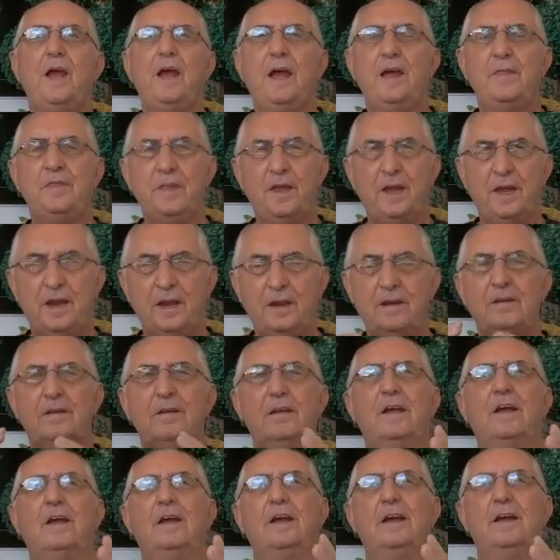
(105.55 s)
And then
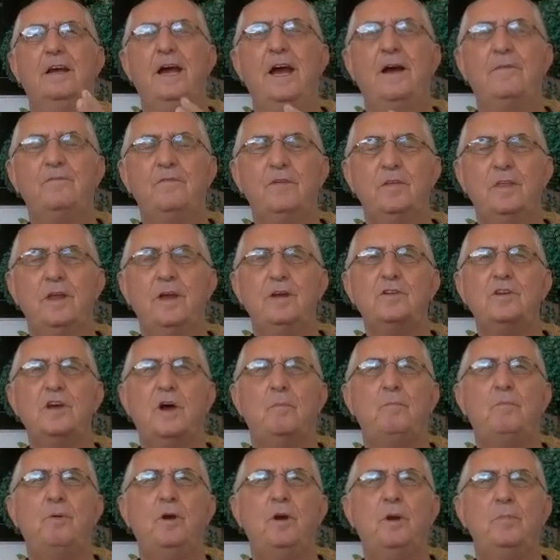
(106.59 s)
after this,
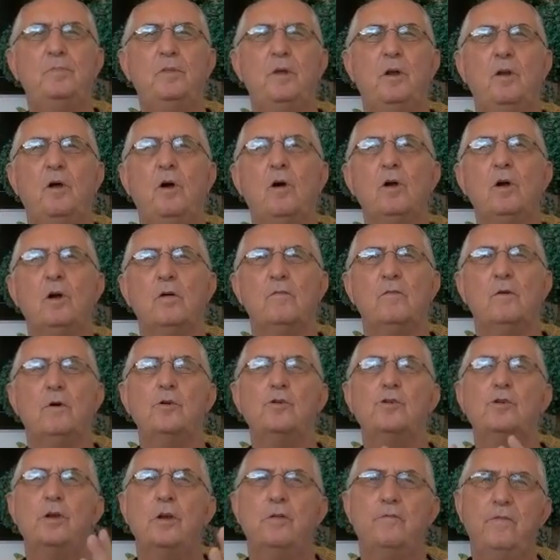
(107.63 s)
I'll put up the longer
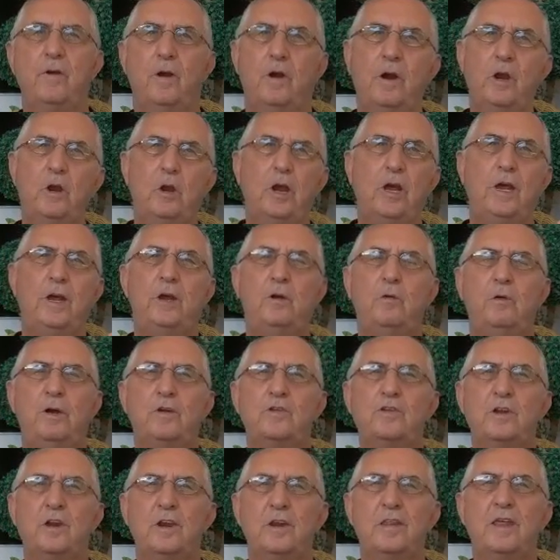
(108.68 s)
version if you're
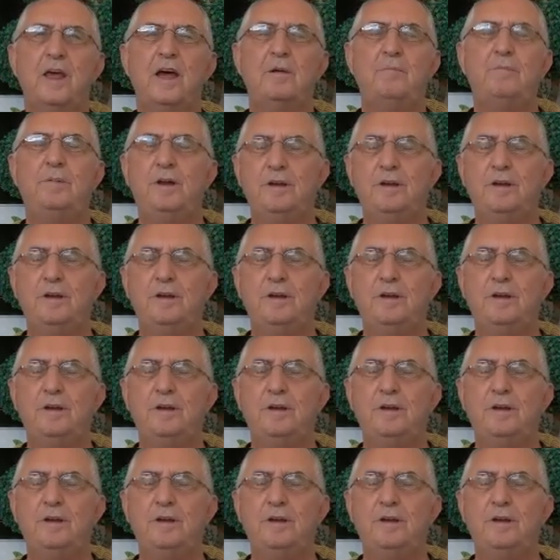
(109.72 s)
interested in that.